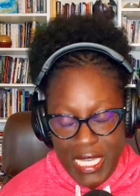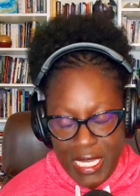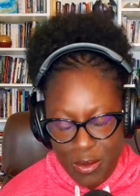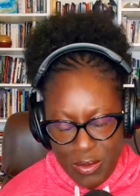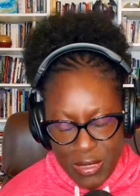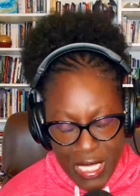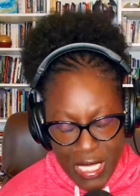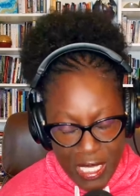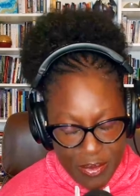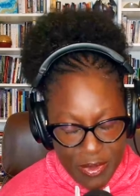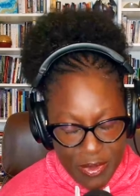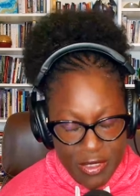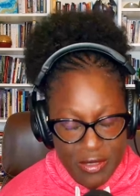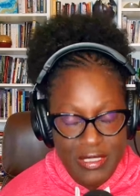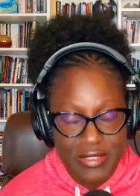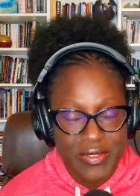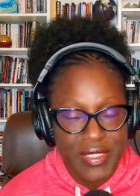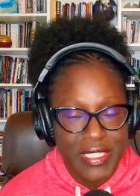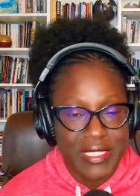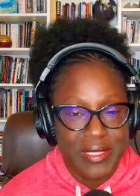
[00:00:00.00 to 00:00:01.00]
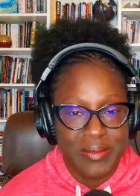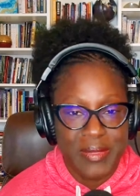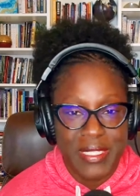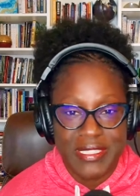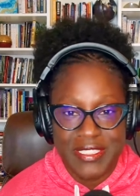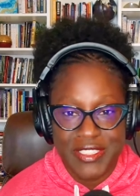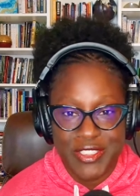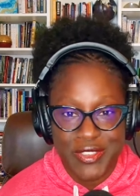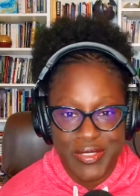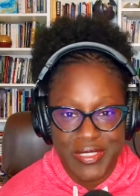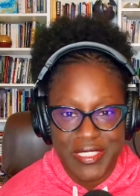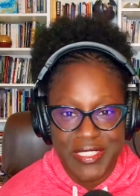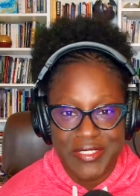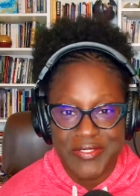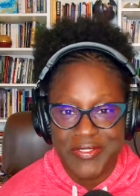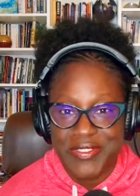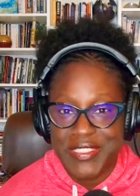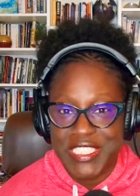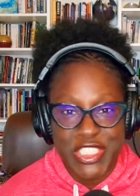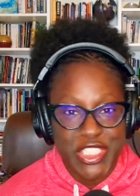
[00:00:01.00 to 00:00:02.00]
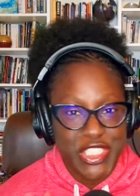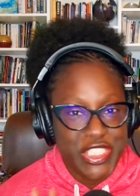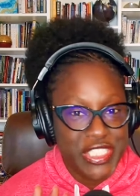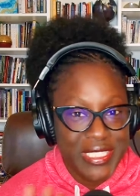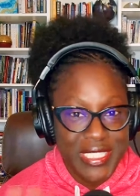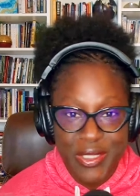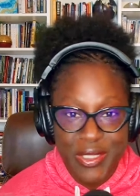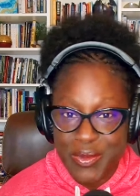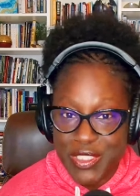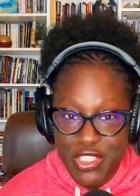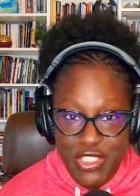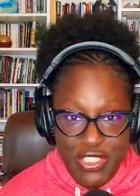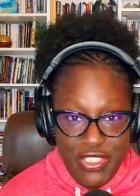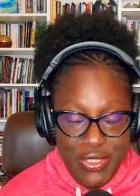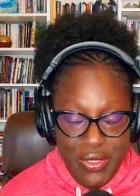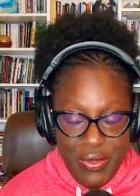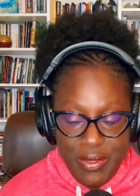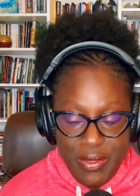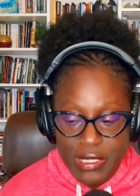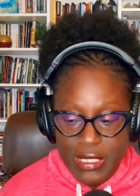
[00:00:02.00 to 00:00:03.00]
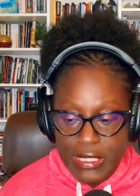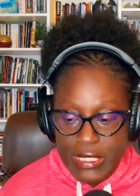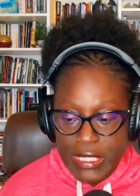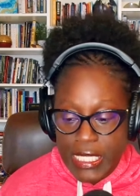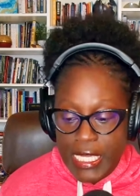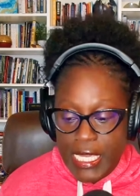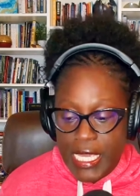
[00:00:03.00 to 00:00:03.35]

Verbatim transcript: I will absolutely recommend this to another physician. It was just so good.